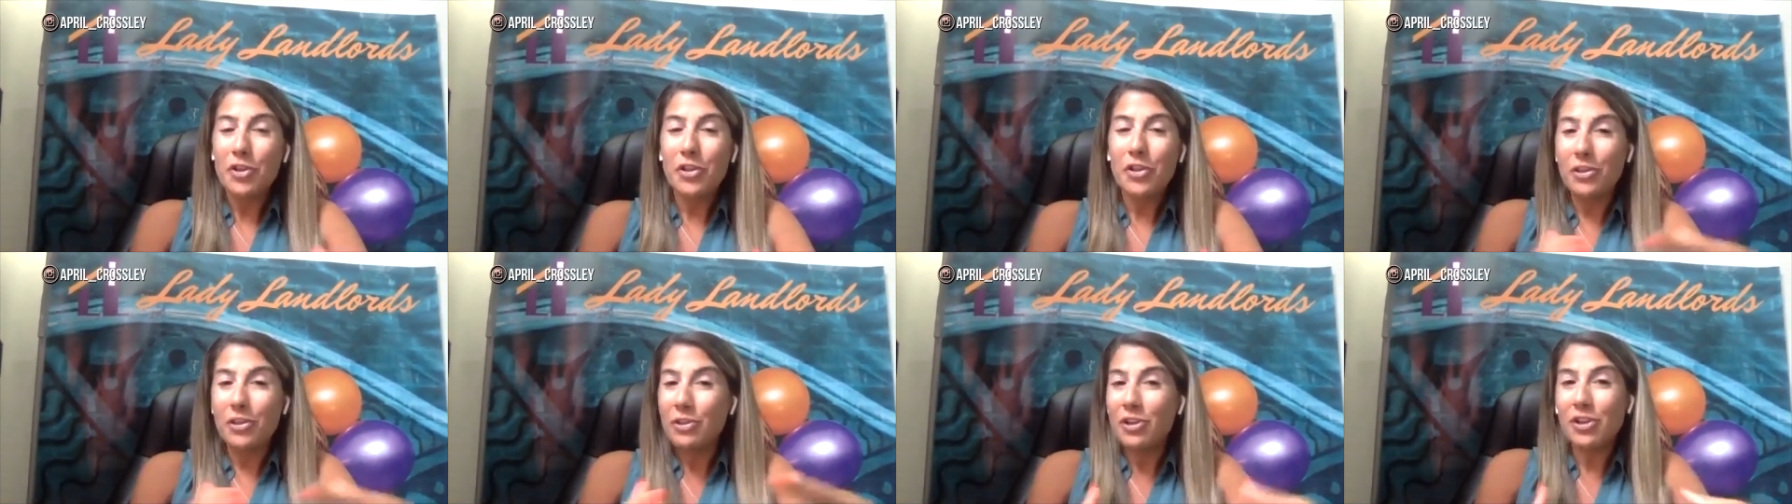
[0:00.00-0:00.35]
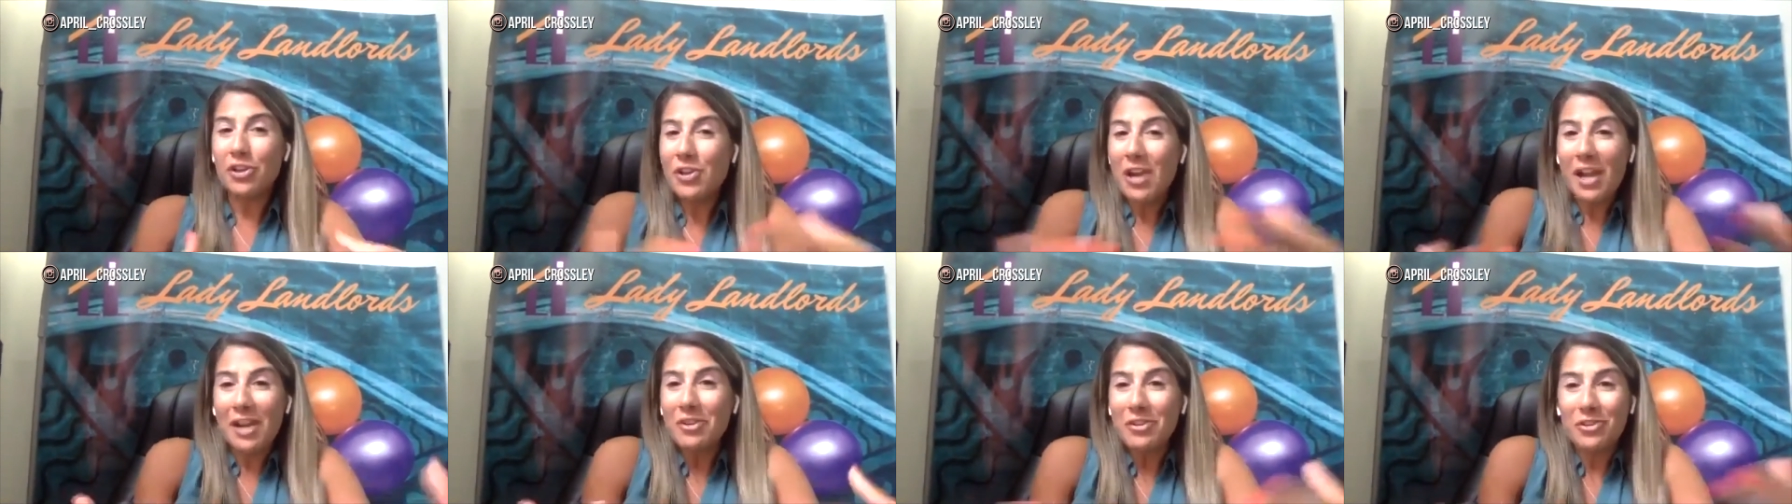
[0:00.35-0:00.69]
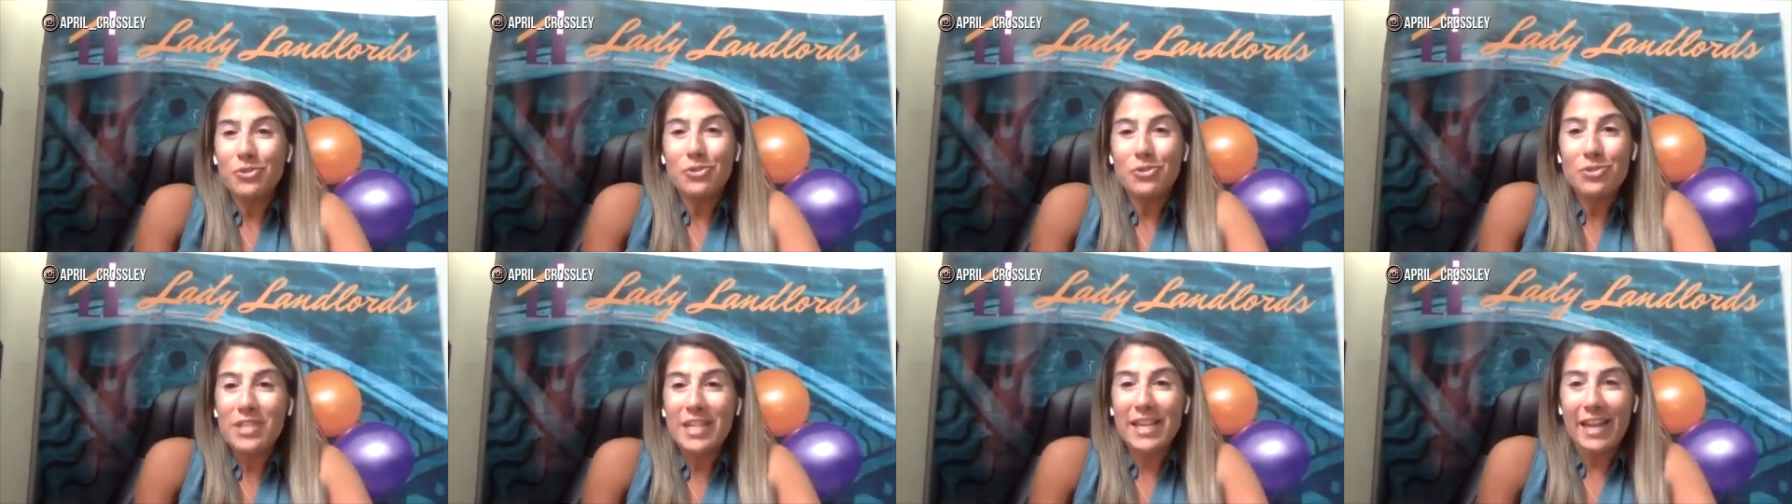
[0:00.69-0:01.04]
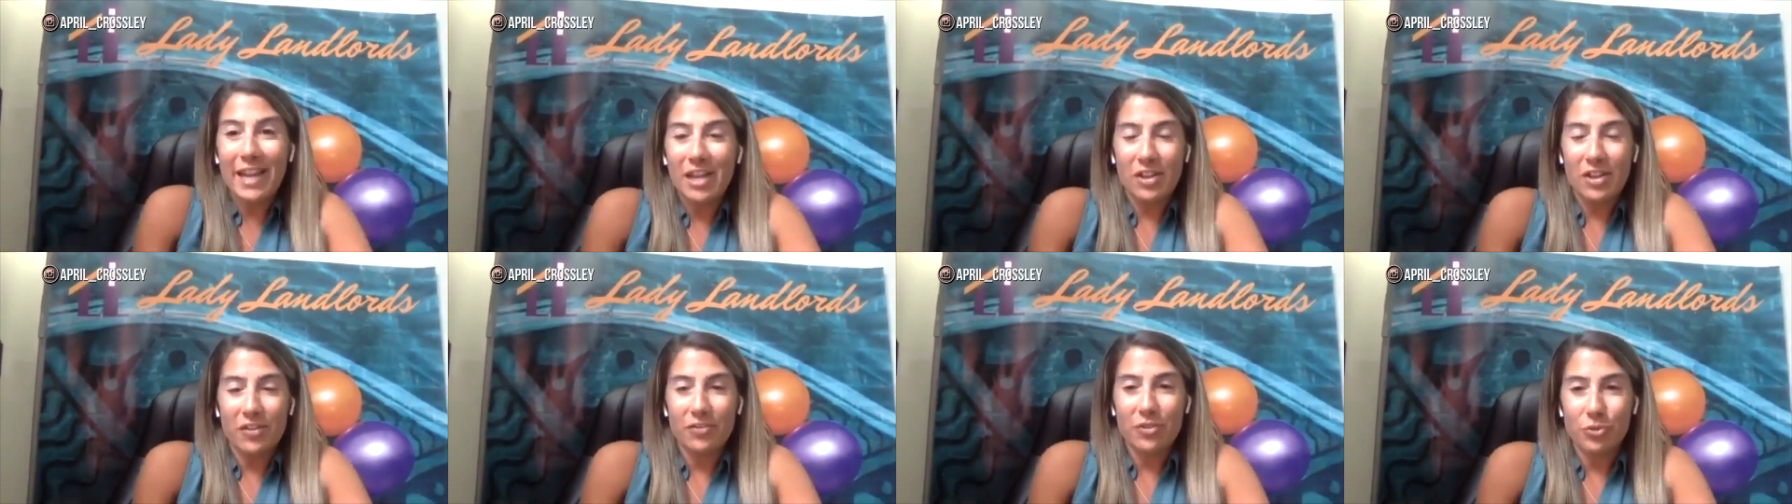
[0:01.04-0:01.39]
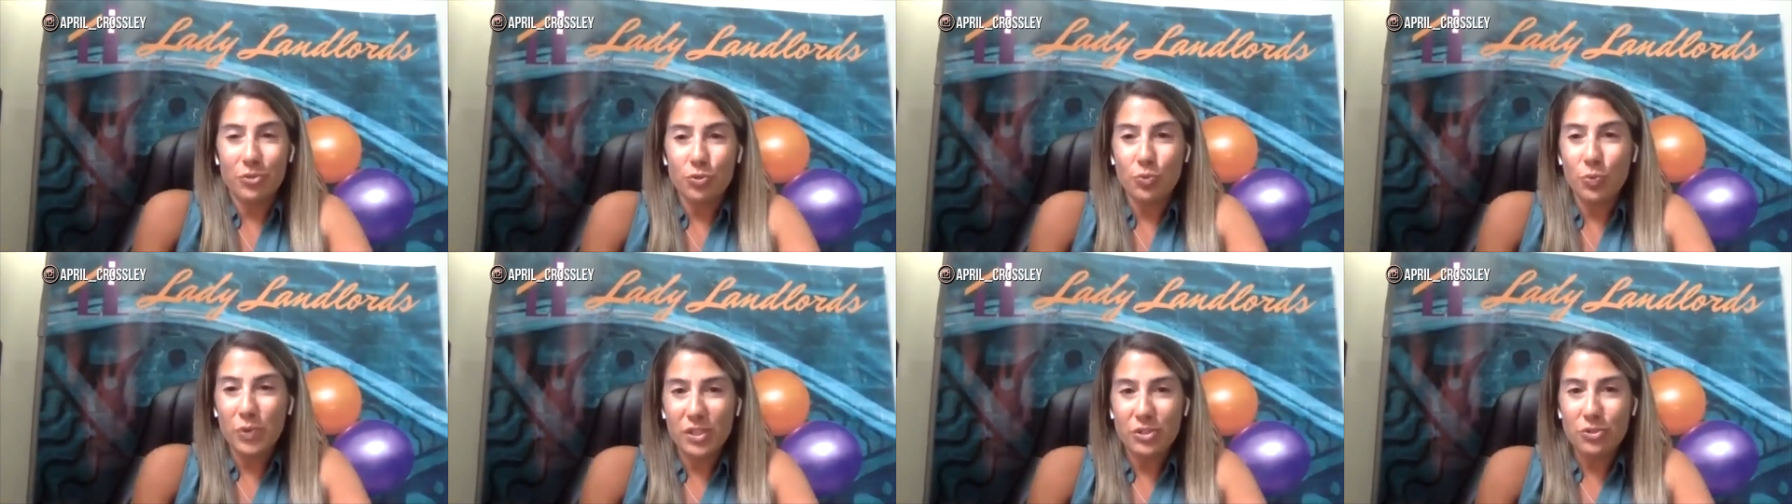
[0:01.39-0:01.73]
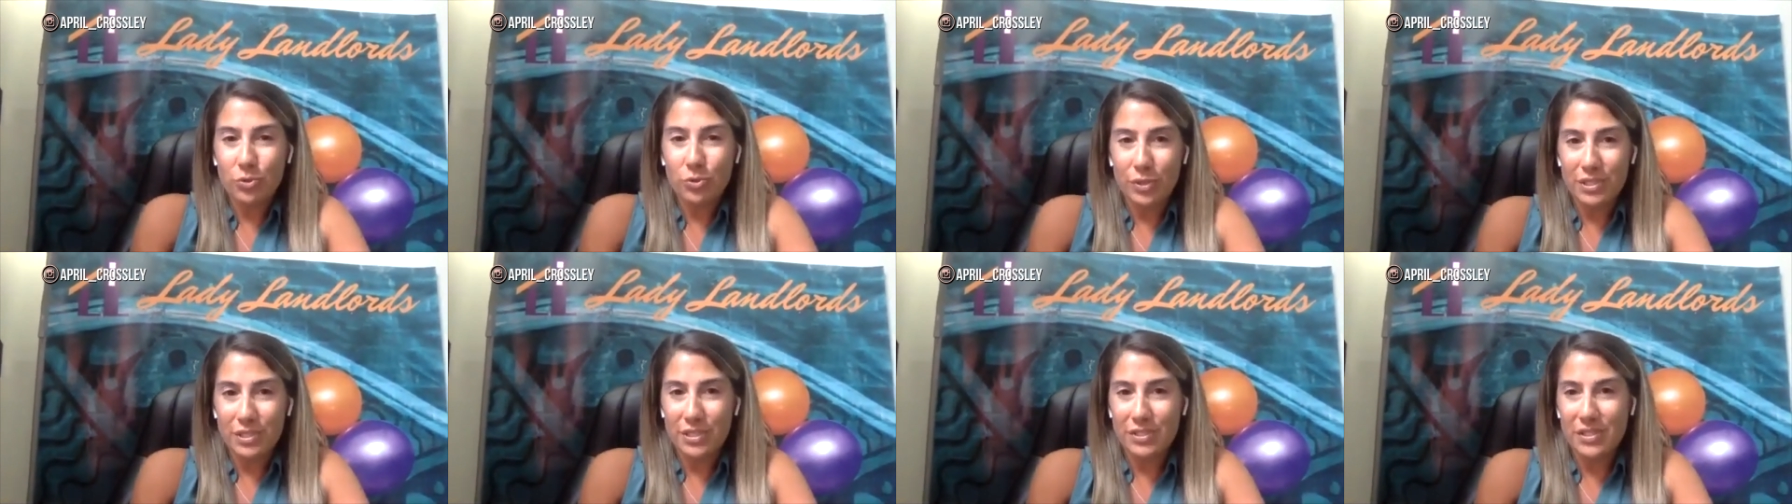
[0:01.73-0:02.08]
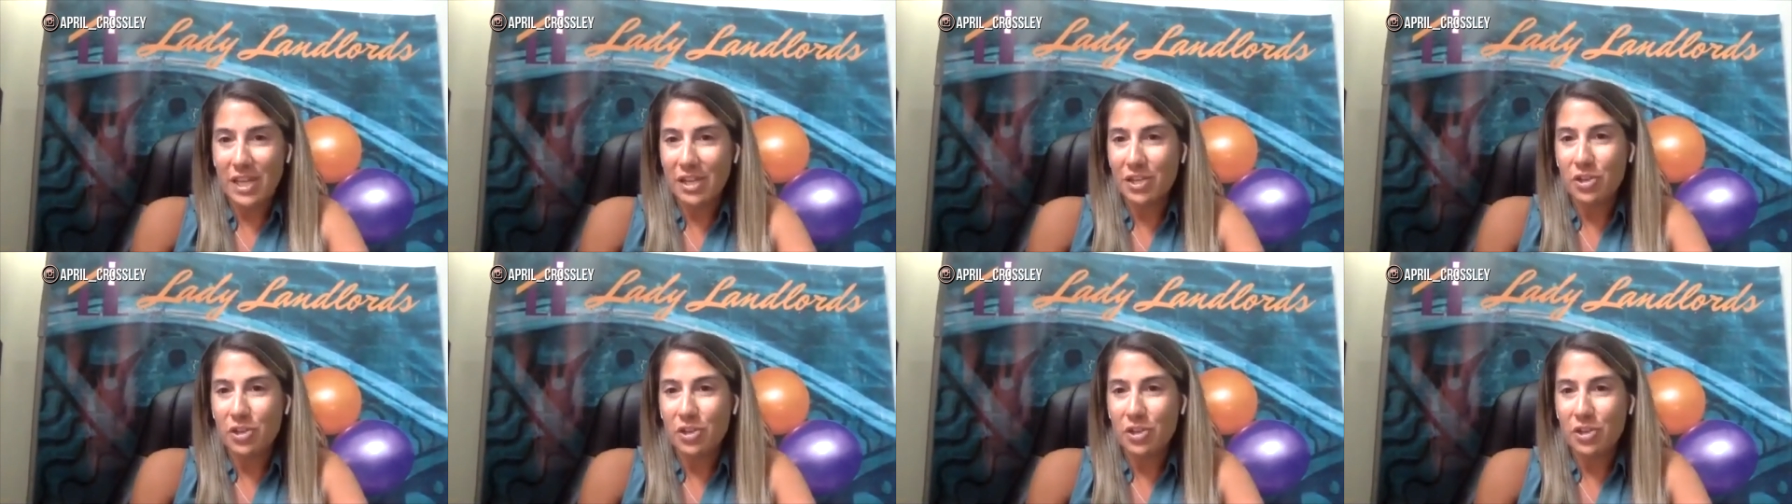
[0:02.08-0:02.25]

you're not using any of those resources that